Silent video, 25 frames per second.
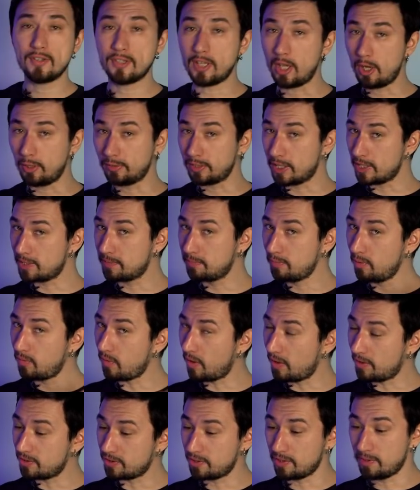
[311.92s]
So let's move
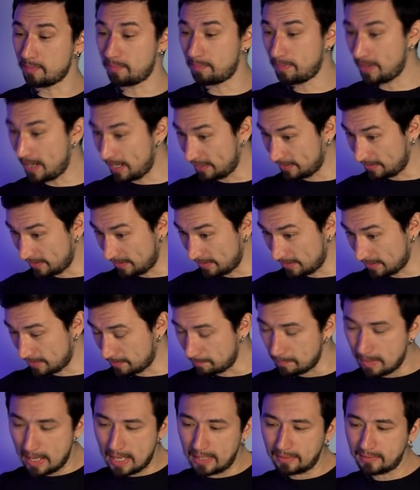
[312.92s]
on to the practice.
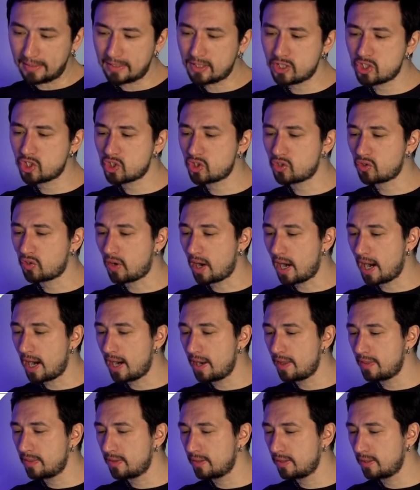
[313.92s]
Let's
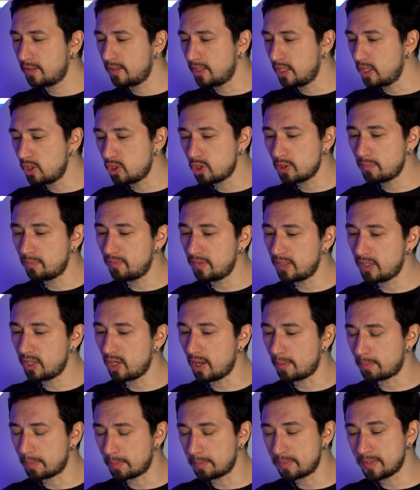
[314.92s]
try the YouTube
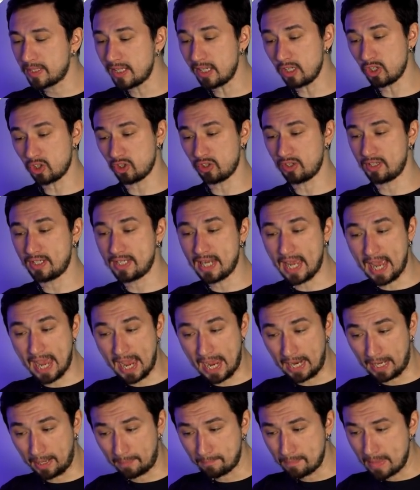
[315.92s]
video optimization
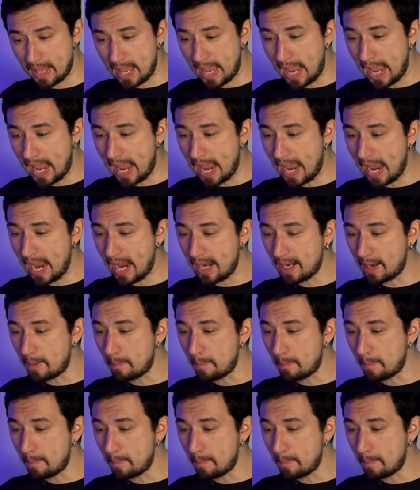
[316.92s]
tag and